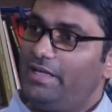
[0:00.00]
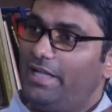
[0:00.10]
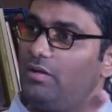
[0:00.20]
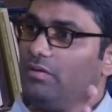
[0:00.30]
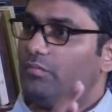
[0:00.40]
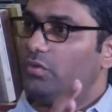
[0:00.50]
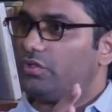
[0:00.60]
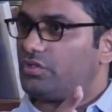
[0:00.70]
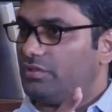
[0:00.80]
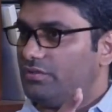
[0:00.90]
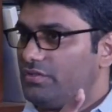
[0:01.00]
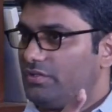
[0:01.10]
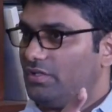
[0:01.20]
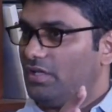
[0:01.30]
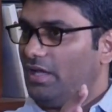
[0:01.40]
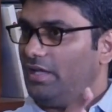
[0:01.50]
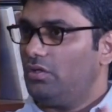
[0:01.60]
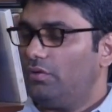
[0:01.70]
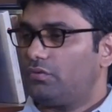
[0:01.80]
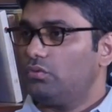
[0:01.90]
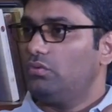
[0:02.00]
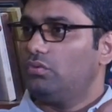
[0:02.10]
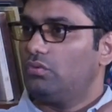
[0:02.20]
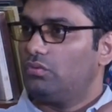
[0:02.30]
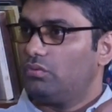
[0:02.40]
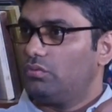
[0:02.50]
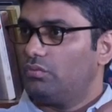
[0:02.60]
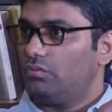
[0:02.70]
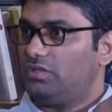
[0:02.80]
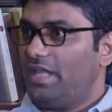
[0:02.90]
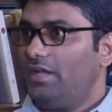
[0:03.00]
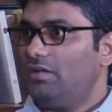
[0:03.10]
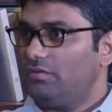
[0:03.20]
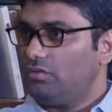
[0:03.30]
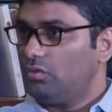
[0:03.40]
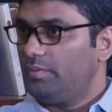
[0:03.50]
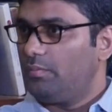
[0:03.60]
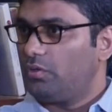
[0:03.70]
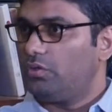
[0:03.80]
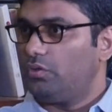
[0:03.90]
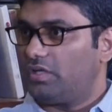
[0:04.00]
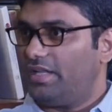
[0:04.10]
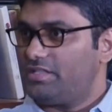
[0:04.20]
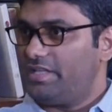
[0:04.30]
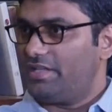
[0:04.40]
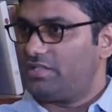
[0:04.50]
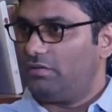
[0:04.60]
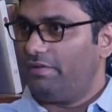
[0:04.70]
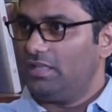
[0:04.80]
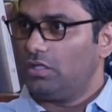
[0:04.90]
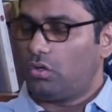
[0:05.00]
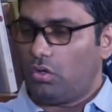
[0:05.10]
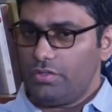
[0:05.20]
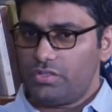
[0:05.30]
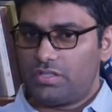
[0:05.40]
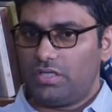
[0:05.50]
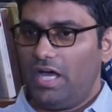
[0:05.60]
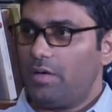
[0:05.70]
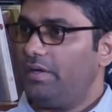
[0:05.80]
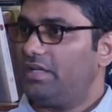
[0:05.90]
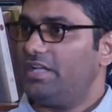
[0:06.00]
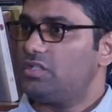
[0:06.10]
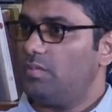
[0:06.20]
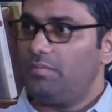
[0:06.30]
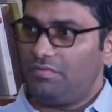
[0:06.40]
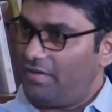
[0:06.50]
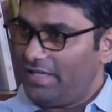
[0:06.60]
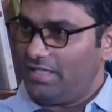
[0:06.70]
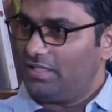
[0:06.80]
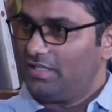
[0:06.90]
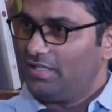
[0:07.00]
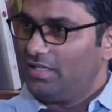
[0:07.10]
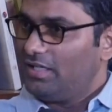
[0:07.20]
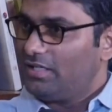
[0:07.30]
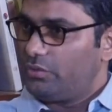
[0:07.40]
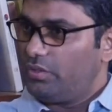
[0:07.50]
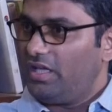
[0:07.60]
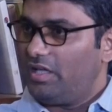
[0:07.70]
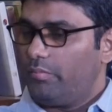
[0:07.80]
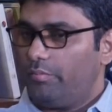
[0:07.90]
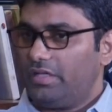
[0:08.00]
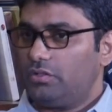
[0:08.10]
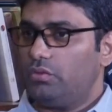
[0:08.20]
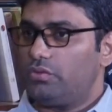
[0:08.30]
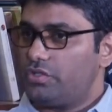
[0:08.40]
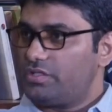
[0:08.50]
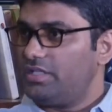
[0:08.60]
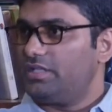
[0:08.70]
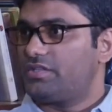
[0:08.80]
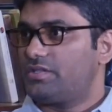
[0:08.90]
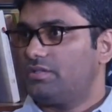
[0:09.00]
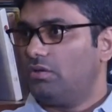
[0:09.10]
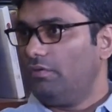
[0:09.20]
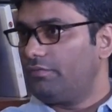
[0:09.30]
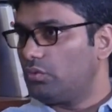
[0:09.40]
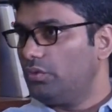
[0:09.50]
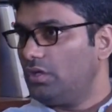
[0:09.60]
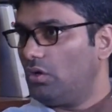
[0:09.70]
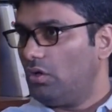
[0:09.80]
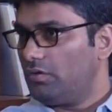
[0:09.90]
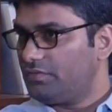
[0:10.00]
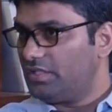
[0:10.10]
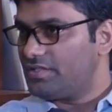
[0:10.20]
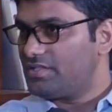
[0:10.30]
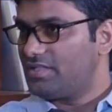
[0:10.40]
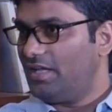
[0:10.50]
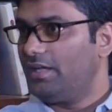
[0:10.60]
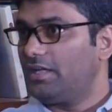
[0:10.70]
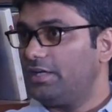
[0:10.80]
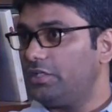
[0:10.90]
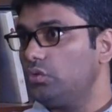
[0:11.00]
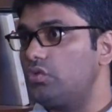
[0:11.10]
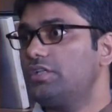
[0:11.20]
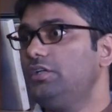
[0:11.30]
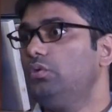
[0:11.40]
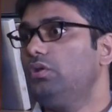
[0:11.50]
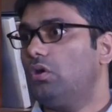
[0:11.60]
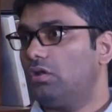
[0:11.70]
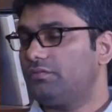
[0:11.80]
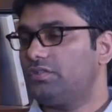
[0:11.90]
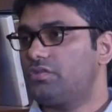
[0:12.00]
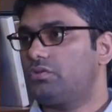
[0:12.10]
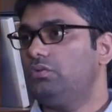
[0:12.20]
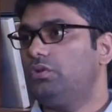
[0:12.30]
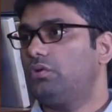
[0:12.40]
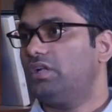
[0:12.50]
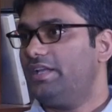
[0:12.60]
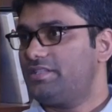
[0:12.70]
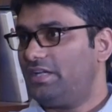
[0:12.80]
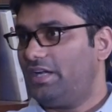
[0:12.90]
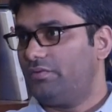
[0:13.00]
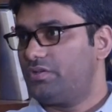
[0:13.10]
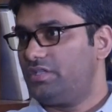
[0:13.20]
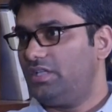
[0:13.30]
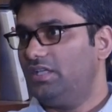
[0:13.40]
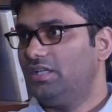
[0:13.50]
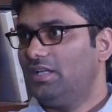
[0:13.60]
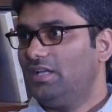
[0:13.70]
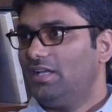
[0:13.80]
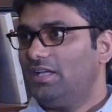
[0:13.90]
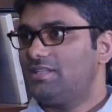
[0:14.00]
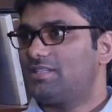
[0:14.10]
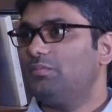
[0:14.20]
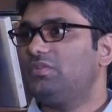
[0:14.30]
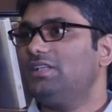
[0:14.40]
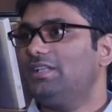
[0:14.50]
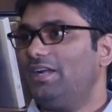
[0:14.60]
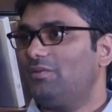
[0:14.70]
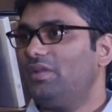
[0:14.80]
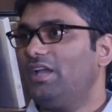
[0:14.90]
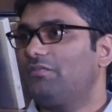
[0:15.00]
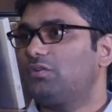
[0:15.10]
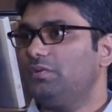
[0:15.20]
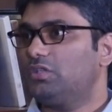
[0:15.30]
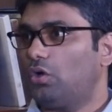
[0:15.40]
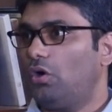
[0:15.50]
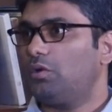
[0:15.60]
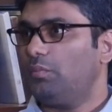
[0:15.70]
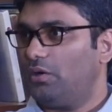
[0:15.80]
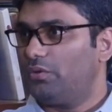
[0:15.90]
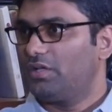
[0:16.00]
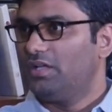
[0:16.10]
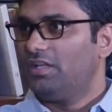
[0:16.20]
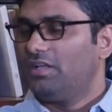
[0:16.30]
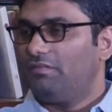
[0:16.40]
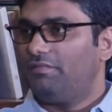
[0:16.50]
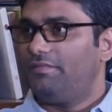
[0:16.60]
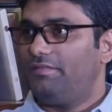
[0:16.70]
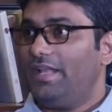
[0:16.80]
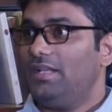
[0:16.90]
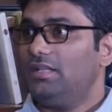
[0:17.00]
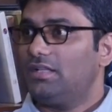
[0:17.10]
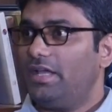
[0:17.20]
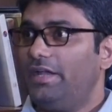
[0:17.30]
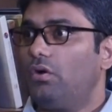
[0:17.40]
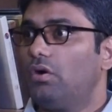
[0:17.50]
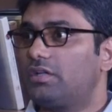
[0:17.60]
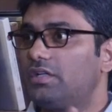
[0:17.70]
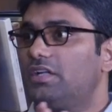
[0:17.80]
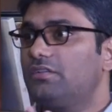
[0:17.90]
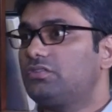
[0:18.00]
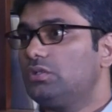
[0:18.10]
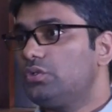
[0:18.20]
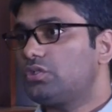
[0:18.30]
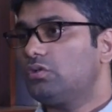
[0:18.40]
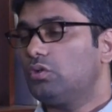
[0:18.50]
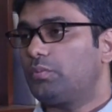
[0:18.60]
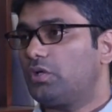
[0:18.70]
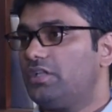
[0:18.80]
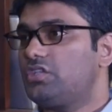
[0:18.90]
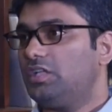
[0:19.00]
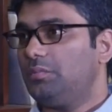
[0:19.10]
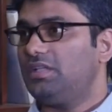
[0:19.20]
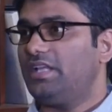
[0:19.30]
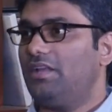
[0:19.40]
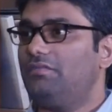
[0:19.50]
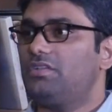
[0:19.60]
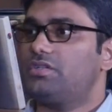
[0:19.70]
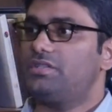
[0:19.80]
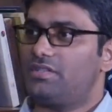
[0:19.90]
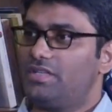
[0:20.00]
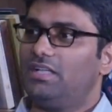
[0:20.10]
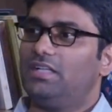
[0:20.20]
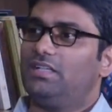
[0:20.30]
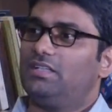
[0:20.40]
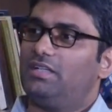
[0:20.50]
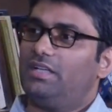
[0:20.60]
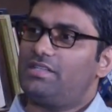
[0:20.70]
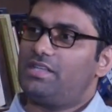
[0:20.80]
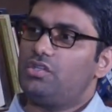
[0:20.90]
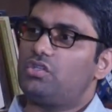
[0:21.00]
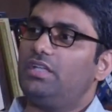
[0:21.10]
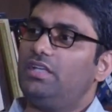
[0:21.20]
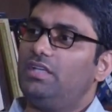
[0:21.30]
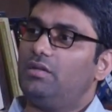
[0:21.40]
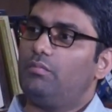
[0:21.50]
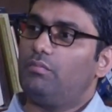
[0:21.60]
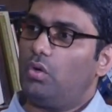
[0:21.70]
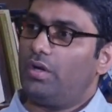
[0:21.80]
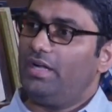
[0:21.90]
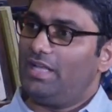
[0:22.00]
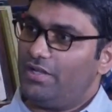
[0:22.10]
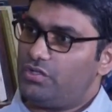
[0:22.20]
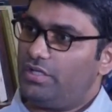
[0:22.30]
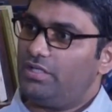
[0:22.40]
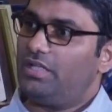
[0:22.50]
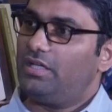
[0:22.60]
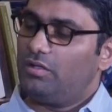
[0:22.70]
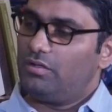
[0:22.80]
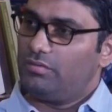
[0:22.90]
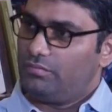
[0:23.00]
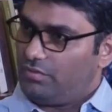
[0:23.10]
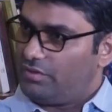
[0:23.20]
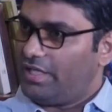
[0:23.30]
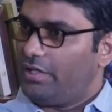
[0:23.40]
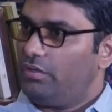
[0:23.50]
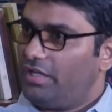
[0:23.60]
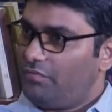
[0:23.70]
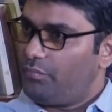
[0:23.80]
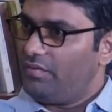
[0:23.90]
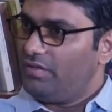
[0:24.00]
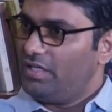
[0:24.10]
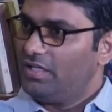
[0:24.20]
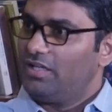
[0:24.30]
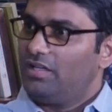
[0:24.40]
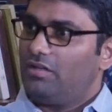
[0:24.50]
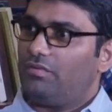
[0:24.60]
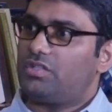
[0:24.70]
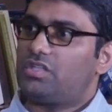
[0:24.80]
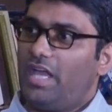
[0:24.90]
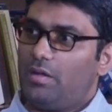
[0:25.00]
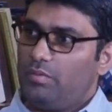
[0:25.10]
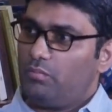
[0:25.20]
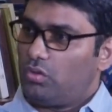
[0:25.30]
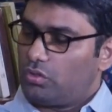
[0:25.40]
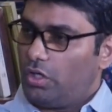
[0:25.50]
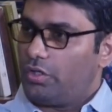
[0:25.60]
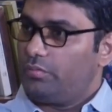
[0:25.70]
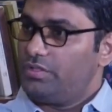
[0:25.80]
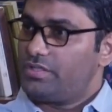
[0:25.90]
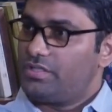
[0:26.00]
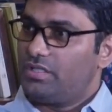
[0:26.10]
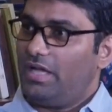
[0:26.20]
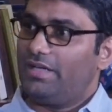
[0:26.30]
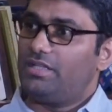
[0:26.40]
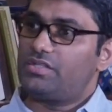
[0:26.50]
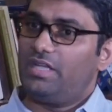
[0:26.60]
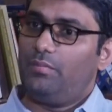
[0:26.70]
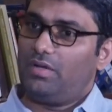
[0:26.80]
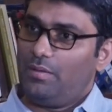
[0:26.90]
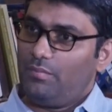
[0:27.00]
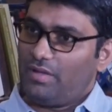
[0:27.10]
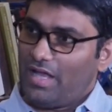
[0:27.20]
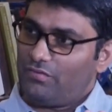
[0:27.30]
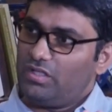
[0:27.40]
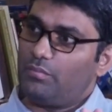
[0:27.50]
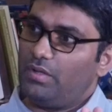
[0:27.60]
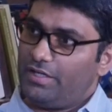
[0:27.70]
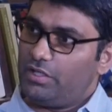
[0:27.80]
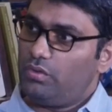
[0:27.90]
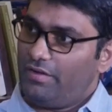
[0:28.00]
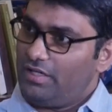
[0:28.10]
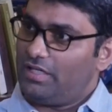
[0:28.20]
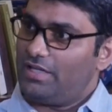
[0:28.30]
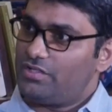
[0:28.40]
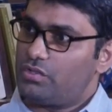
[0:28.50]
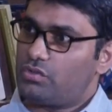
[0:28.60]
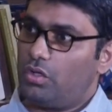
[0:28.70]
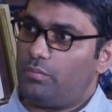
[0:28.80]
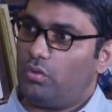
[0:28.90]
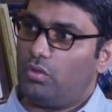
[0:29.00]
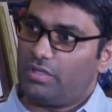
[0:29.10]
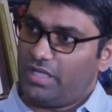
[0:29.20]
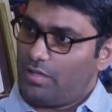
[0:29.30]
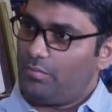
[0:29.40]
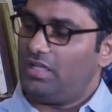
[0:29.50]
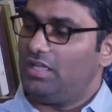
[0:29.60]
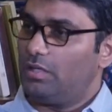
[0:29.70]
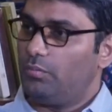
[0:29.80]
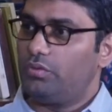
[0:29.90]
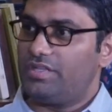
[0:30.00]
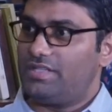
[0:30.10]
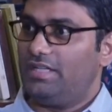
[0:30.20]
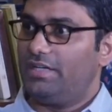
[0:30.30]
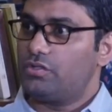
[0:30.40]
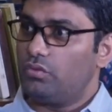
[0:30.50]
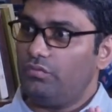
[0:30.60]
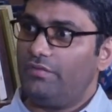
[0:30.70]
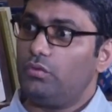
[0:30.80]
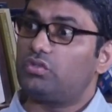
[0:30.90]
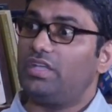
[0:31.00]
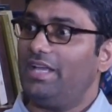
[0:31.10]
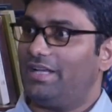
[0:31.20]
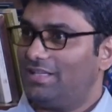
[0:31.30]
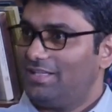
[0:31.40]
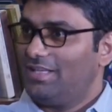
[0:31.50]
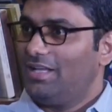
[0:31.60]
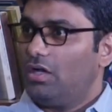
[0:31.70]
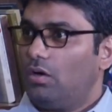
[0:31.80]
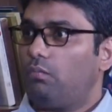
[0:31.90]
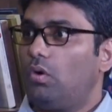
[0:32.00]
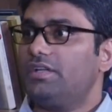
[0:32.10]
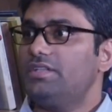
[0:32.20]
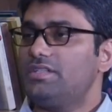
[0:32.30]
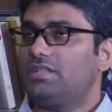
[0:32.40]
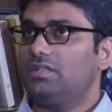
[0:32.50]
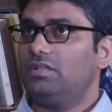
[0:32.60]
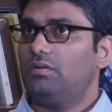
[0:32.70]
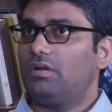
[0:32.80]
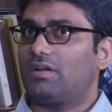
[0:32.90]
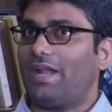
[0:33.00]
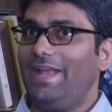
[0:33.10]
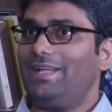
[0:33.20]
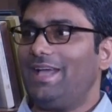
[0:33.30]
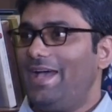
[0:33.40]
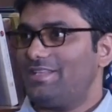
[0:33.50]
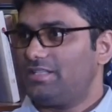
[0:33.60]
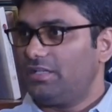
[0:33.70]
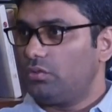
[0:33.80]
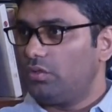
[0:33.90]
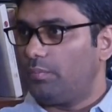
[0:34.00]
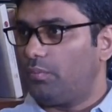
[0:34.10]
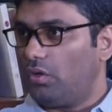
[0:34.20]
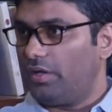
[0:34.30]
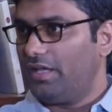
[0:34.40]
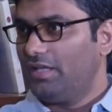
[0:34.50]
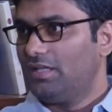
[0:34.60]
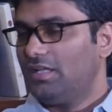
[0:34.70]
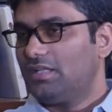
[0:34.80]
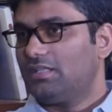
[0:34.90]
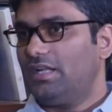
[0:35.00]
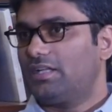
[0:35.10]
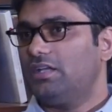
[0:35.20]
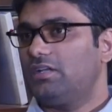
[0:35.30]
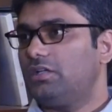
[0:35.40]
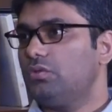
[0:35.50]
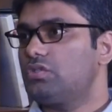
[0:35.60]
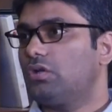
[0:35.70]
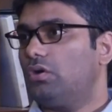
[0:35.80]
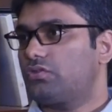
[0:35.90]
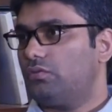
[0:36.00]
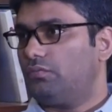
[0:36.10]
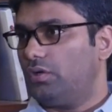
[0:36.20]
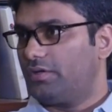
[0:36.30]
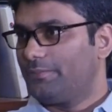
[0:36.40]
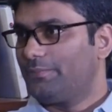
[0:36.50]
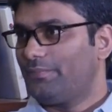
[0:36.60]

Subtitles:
and 10 munitions, and you have to, then you'll be able to neutralize the asset. While the cost arbitrage may be fine today, but the logistics of doing all of this and continuously doing all of this to neutralize an adversary is something that may have to be thought about when an alternative solution could potentially be there, which is essentially more intelligent than a regular FPV, which can be more autonomous, at the same time have the ability to have intelligence on board, can be EW resilient. So we have to think of what is the right asset to deploy that can reduce the cost of war.